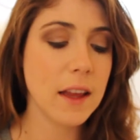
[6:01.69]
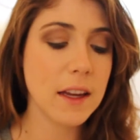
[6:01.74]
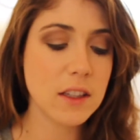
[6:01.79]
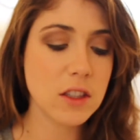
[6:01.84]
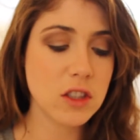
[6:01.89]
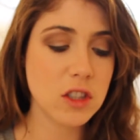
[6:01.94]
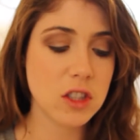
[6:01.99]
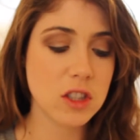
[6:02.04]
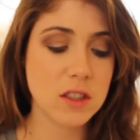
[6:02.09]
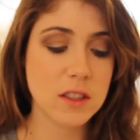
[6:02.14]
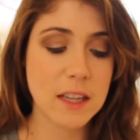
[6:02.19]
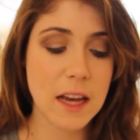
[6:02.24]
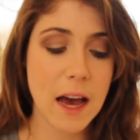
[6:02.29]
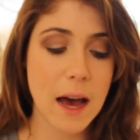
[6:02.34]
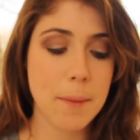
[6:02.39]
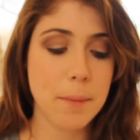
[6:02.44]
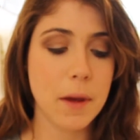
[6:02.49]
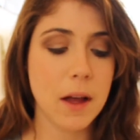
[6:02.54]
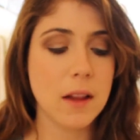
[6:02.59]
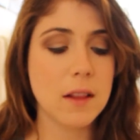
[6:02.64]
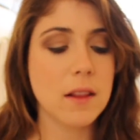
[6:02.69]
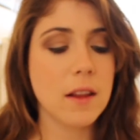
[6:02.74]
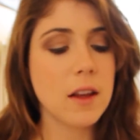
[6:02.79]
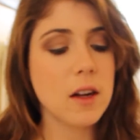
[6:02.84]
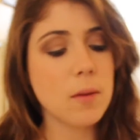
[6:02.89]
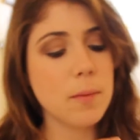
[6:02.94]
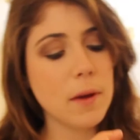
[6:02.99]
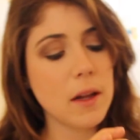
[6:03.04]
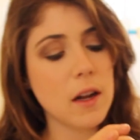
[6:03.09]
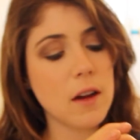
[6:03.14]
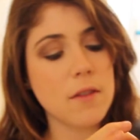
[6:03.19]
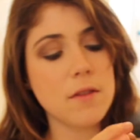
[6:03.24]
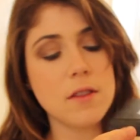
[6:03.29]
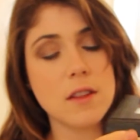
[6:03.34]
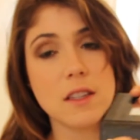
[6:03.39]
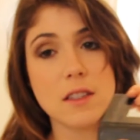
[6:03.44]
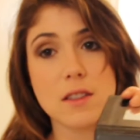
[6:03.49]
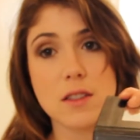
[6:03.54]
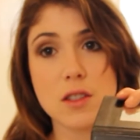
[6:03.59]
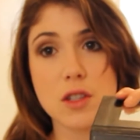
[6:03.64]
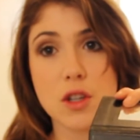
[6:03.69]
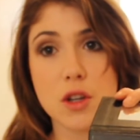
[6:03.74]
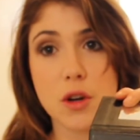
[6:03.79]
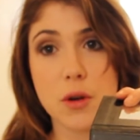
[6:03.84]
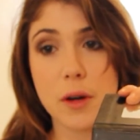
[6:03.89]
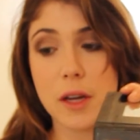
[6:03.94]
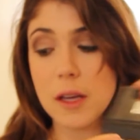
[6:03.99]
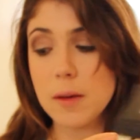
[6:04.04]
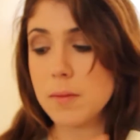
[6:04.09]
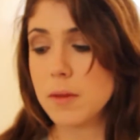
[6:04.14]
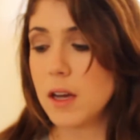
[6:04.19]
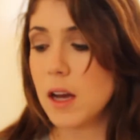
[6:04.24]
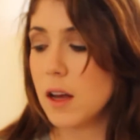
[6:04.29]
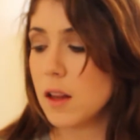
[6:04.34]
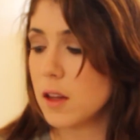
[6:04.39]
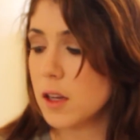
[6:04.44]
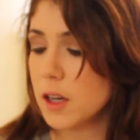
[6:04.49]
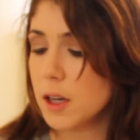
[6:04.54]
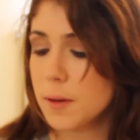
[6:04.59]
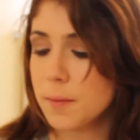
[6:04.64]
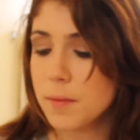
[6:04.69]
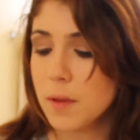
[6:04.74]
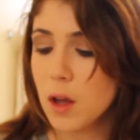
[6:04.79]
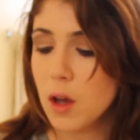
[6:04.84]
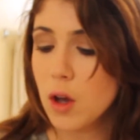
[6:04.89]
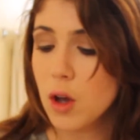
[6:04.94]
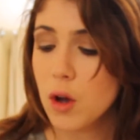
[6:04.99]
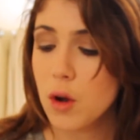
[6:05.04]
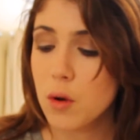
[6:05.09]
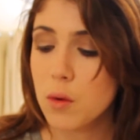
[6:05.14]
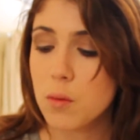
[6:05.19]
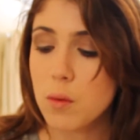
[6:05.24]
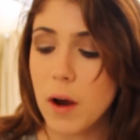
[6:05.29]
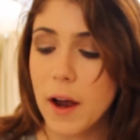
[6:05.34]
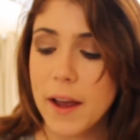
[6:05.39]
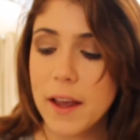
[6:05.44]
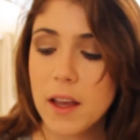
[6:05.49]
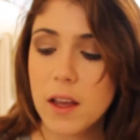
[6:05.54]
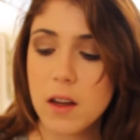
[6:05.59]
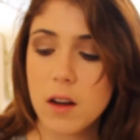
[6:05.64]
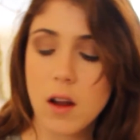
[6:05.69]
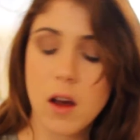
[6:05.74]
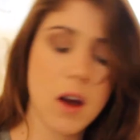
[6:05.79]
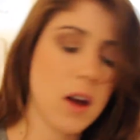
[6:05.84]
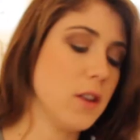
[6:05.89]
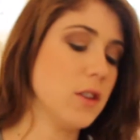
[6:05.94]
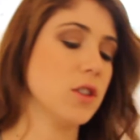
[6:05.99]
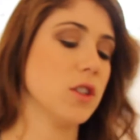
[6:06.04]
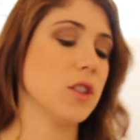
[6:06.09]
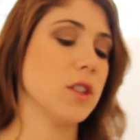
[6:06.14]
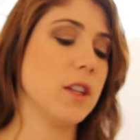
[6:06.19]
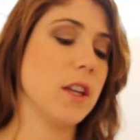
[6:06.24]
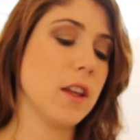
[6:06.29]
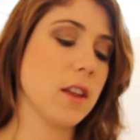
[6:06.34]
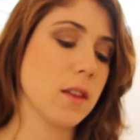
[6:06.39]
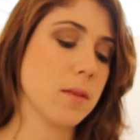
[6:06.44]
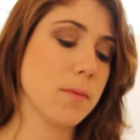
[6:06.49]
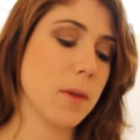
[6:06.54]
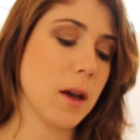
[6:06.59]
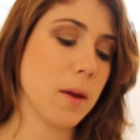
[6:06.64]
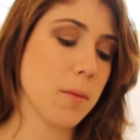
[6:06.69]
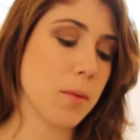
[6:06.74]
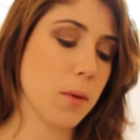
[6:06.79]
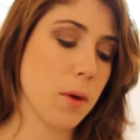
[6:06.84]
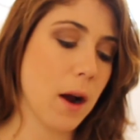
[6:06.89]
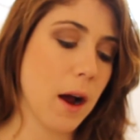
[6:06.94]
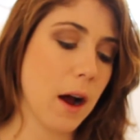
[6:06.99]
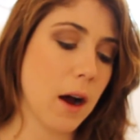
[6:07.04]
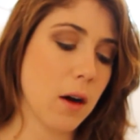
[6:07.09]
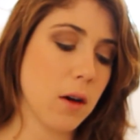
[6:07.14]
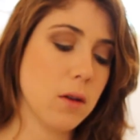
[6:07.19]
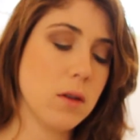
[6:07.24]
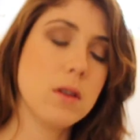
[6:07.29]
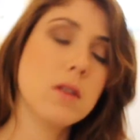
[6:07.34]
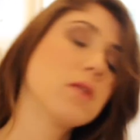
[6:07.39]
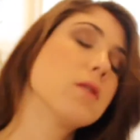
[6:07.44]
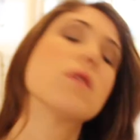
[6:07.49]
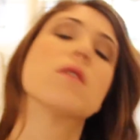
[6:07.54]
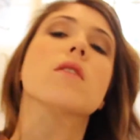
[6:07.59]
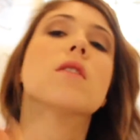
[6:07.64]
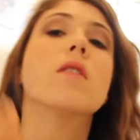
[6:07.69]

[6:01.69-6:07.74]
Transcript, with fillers: like to just tap a little bit of this cream color right underneath my brow